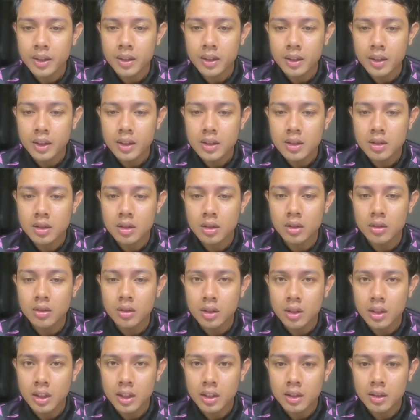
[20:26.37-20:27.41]
It
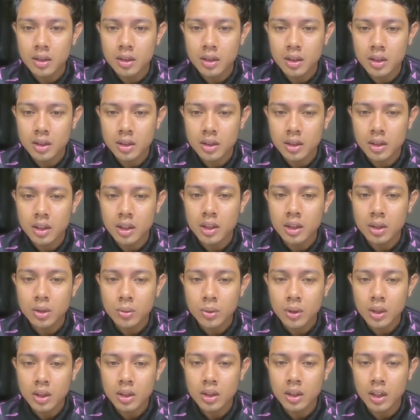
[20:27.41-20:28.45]
contains the
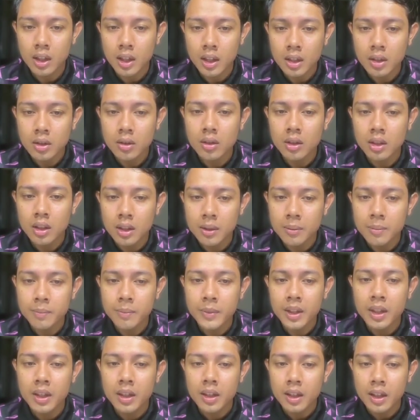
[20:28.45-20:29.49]
liquid endolymph
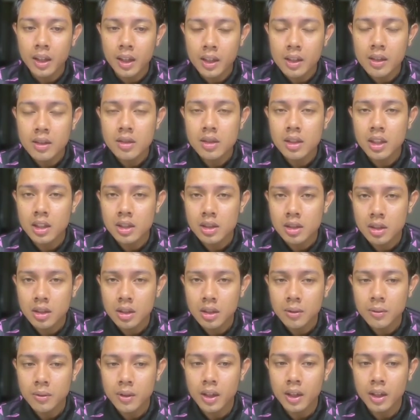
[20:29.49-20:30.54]
and
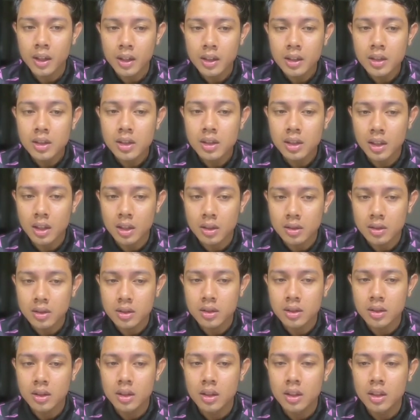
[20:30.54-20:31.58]
sensitive hair cells.
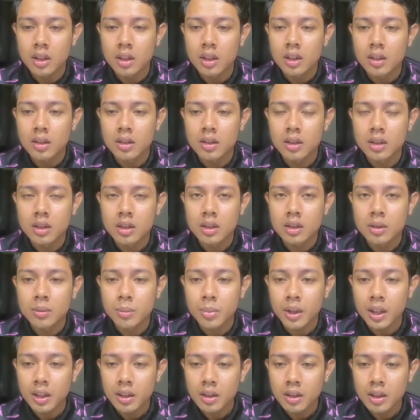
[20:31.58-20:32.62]
The
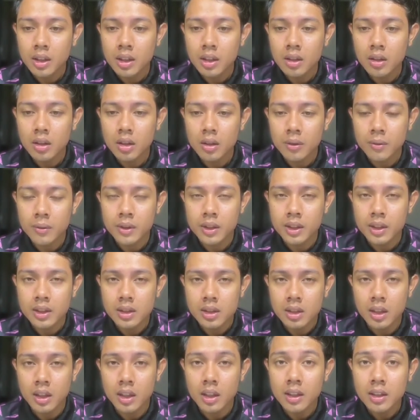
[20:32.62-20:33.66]
bending of
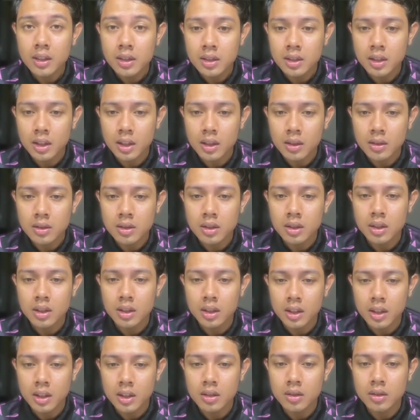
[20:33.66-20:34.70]
these hair cells
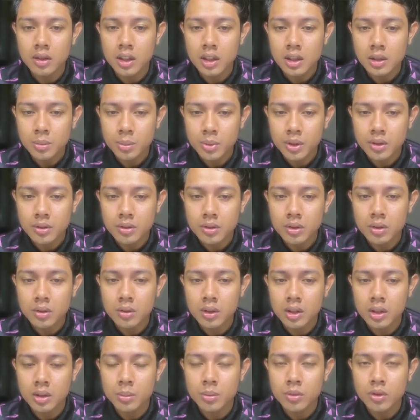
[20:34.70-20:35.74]
in response to
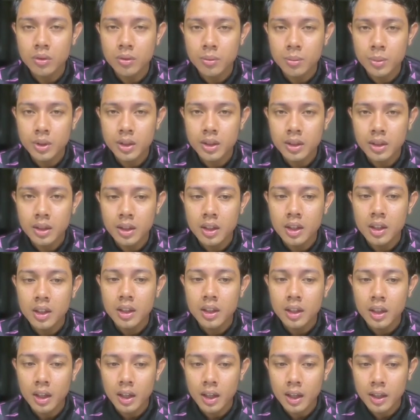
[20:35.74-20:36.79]
the movement
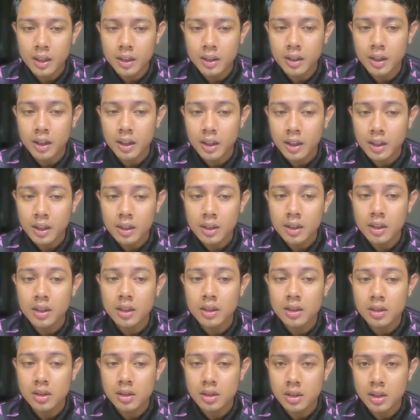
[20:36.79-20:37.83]
at the head
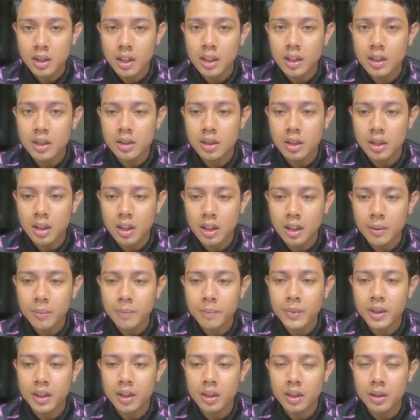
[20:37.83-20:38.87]
sets
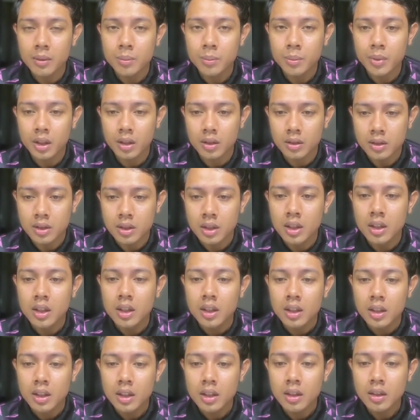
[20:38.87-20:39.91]
up impulse
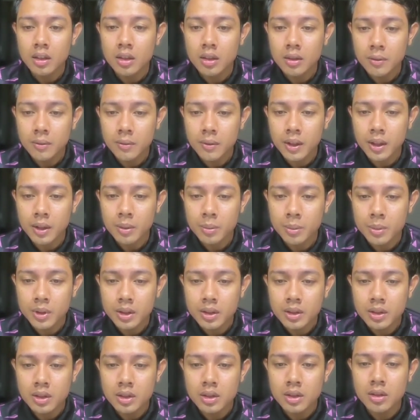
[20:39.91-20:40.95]
in nerve
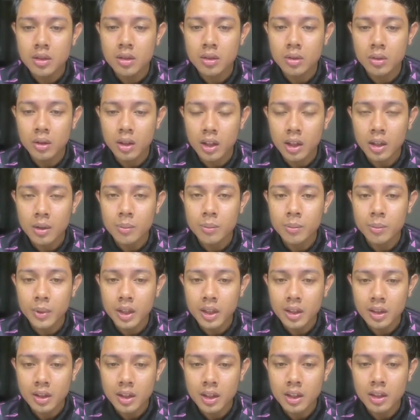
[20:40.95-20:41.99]
fibers to help
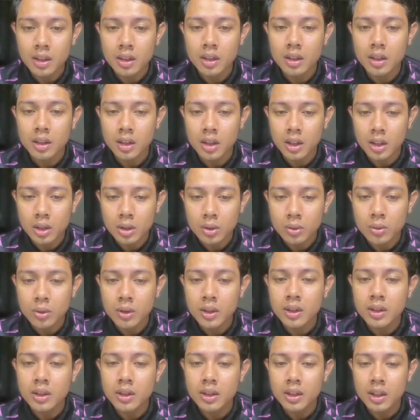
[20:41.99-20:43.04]
maintain
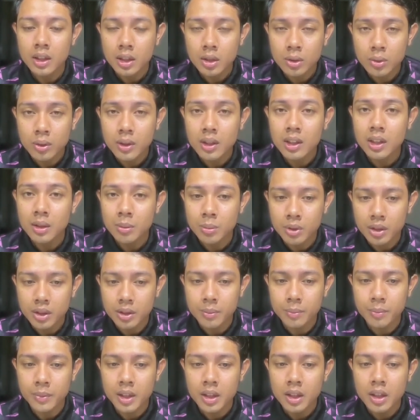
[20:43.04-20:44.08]

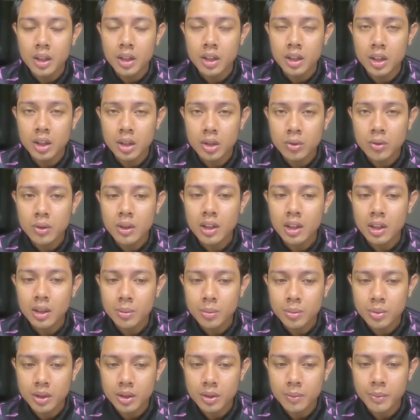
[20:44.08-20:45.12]
equilibrium.
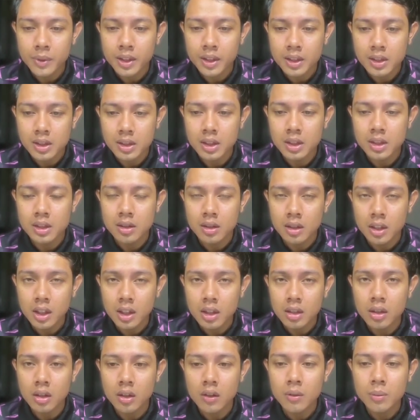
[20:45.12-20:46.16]
Equilibrium is the state
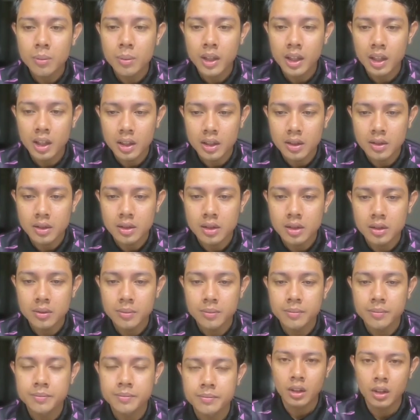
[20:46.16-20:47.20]
of balance.
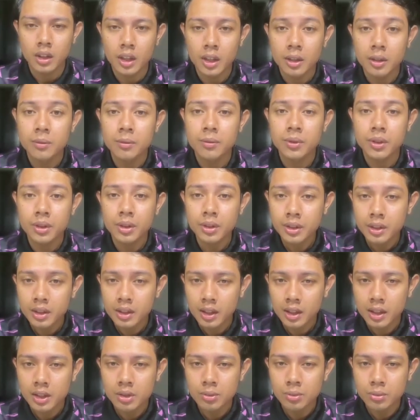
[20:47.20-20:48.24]
And for the
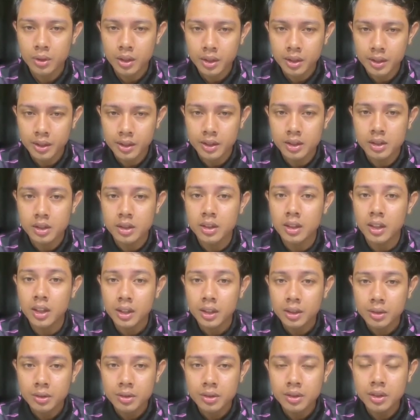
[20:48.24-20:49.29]
last one is the
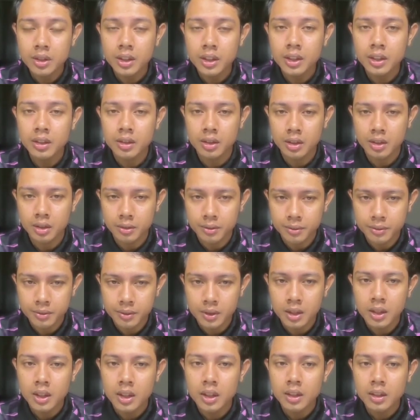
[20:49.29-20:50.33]
acoustic nerve.
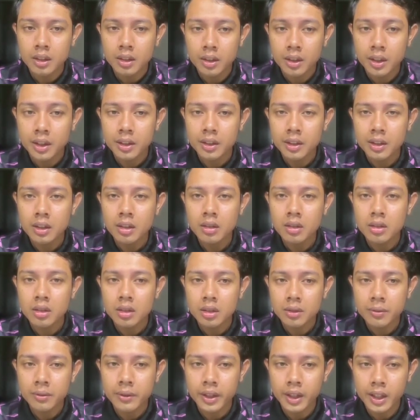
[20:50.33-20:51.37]
Cranial
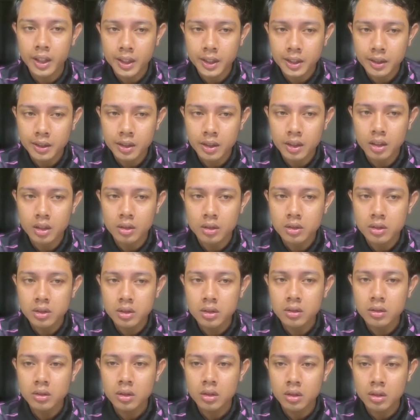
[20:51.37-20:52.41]
nerve 8,
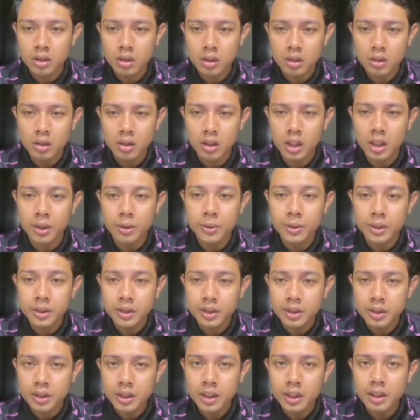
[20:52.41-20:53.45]
also called
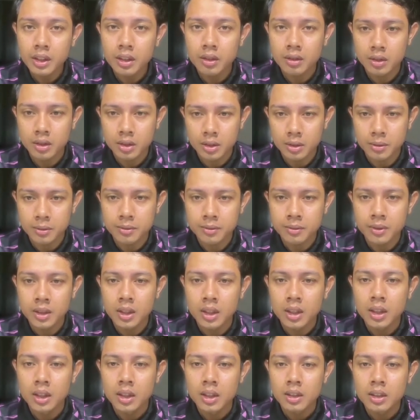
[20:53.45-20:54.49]
auditory nerve,
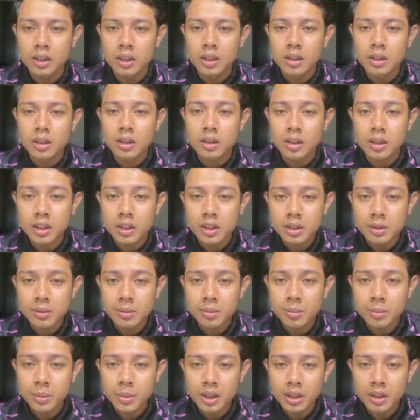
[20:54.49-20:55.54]

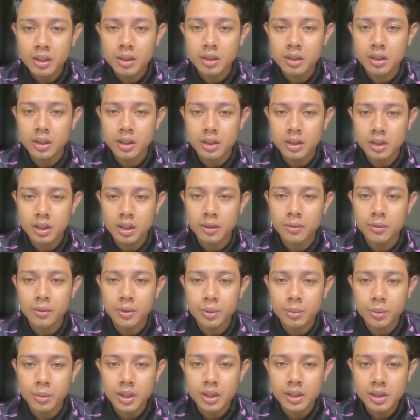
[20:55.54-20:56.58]
transmit this
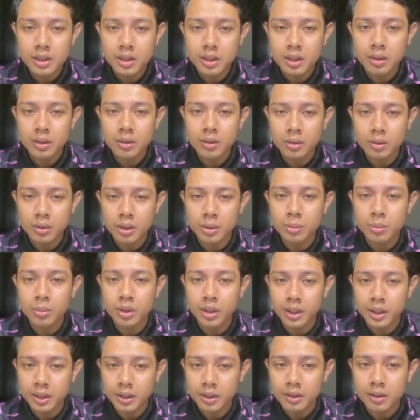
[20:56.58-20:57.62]
information to the
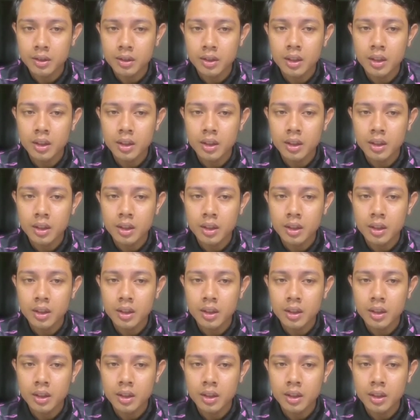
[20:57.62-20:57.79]
brain.